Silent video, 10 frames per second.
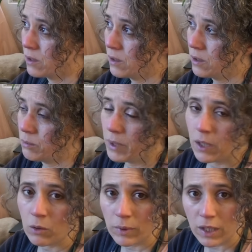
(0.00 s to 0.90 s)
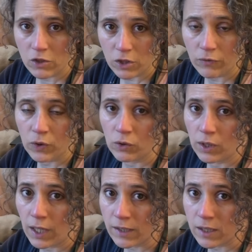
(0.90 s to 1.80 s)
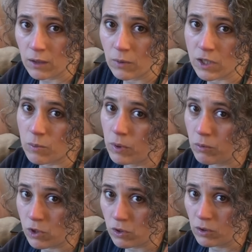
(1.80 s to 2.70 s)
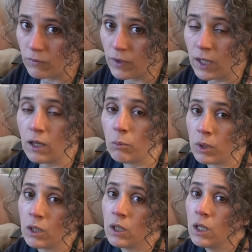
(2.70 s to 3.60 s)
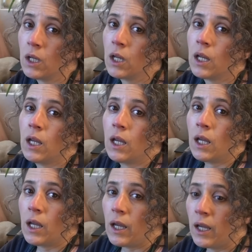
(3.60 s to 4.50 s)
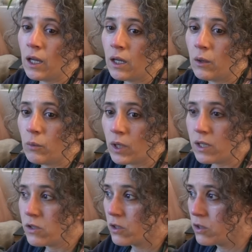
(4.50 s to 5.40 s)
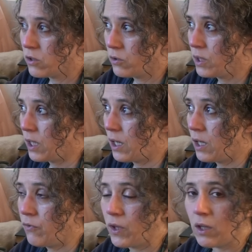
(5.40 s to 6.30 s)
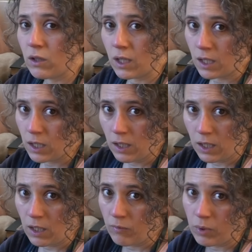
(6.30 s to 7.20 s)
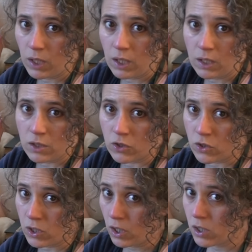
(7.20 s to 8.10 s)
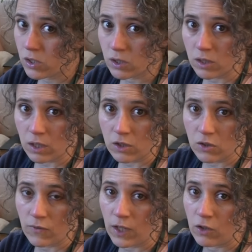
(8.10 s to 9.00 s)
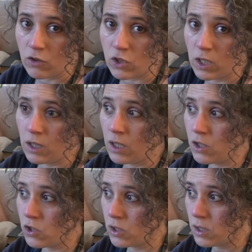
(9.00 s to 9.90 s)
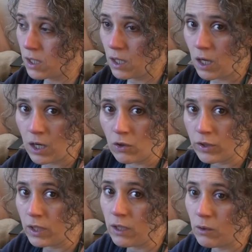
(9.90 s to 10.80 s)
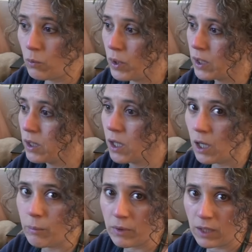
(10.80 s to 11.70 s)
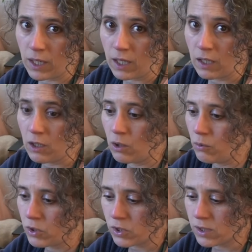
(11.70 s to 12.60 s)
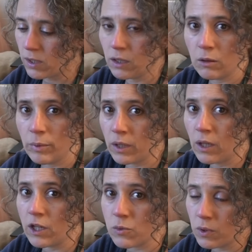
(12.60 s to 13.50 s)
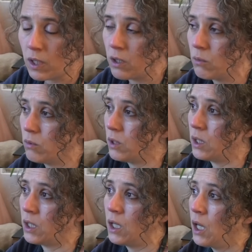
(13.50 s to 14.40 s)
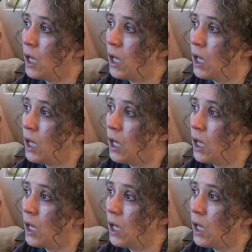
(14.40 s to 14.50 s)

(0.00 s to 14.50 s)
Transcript: our my homemade jet-fueled latte recipe, which you can find up here. And when I started doing that, I found that it gave me just tons and tons of energy that just, I only needed one cup of that, you know, with just a little bit of ashwagandha root in it.